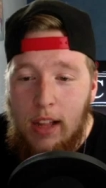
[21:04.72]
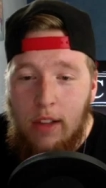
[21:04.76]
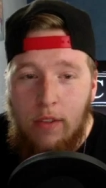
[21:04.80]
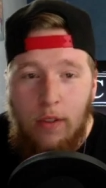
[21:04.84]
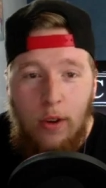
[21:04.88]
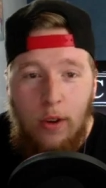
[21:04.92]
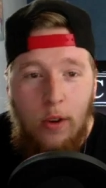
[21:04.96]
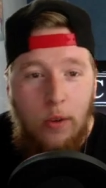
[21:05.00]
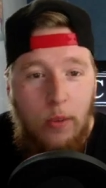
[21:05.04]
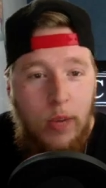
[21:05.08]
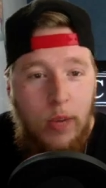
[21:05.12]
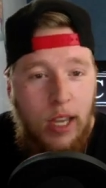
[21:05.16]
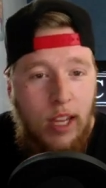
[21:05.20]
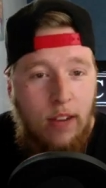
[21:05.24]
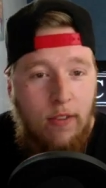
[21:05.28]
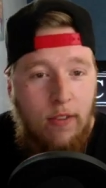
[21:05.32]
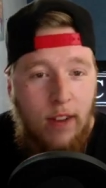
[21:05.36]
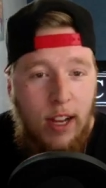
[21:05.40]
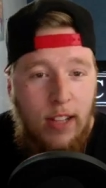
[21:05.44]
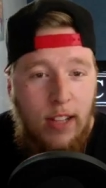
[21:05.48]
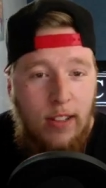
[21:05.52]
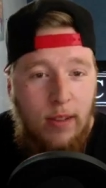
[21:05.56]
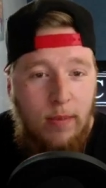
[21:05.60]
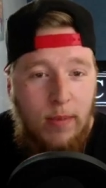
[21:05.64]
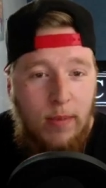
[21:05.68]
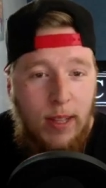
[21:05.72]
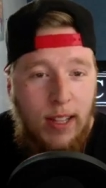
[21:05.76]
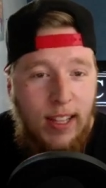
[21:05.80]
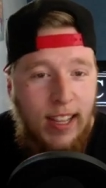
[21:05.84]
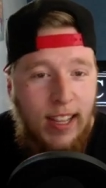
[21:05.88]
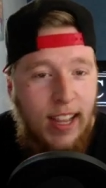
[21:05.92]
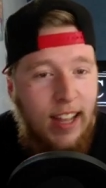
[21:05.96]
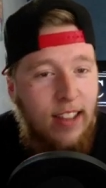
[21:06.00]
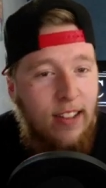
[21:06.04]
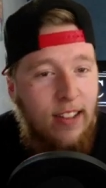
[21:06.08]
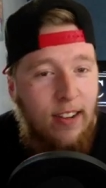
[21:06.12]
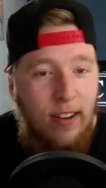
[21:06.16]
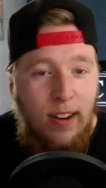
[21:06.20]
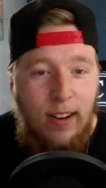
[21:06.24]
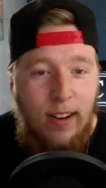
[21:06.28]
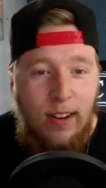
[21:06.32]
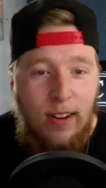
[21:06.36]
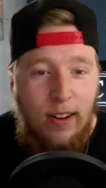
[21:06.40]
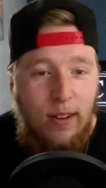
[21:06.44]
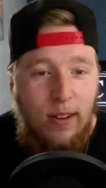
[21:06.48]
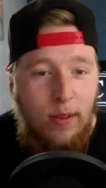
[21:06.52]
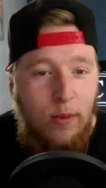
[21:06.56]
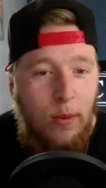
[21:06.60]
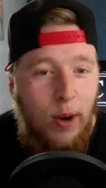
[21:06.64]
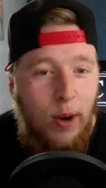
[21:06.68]
the road we can write something together
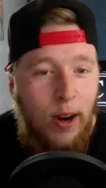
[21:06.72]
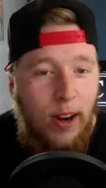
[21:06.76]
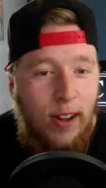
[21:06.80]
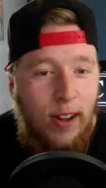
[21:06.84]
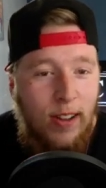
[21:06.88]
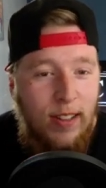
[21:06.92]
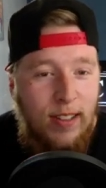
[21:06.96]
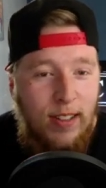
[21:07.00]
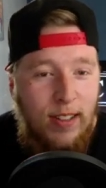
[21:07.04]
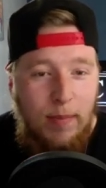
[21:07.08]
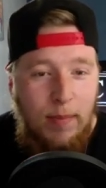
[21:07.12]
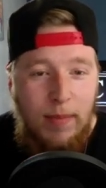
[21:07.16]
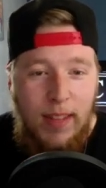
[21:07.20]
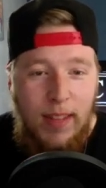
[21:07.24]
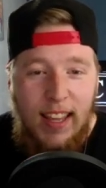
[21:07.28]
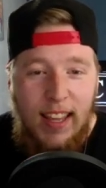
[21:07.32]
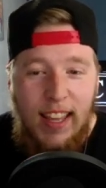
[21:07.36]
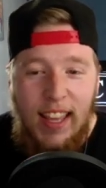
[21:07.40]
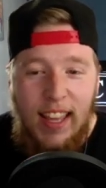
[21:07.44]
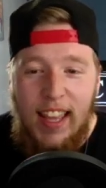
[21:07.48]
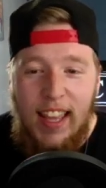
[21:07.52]
and work on something.